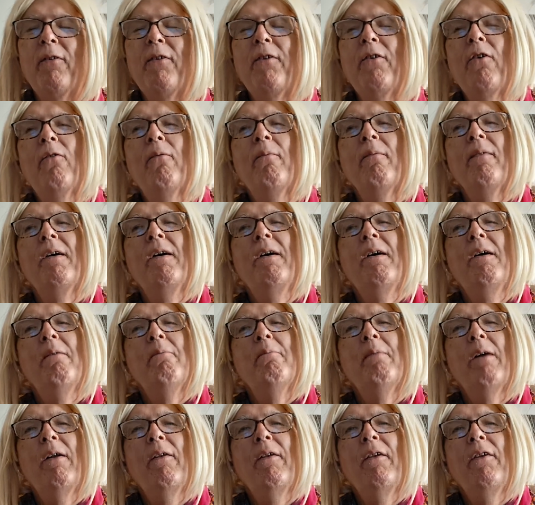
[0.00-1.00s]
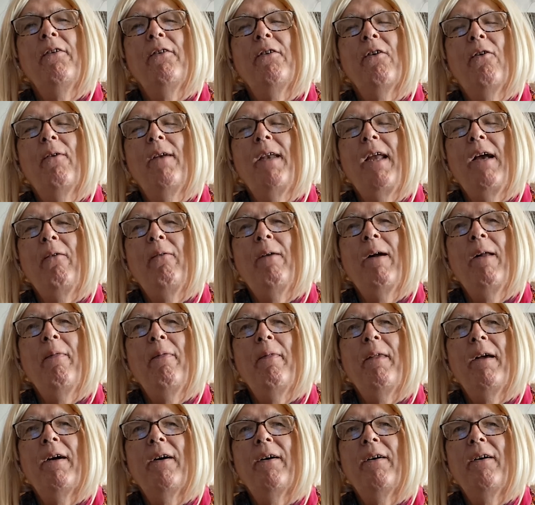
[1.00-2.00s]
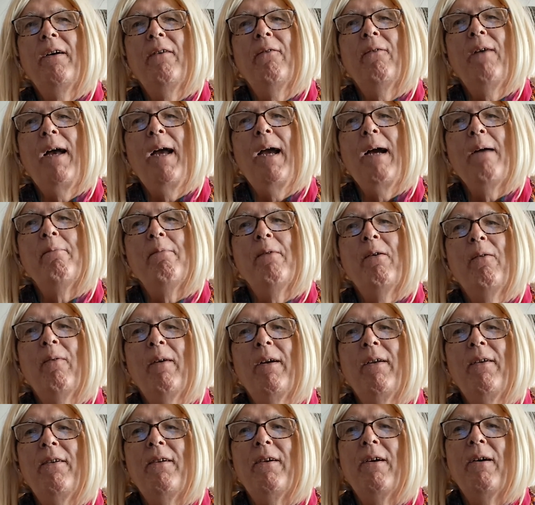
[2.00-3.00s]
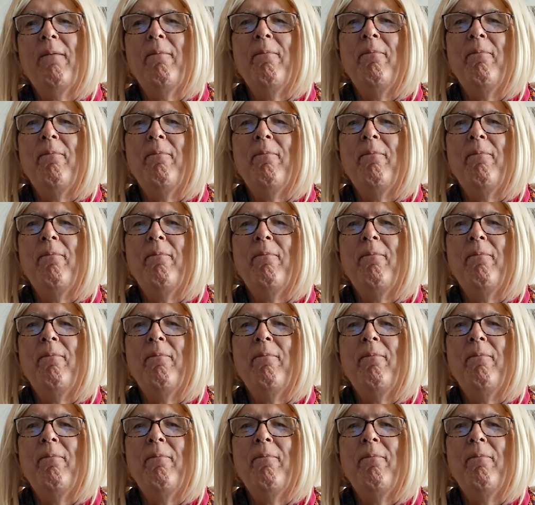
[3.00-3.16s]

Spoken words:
So when they went there, what happened was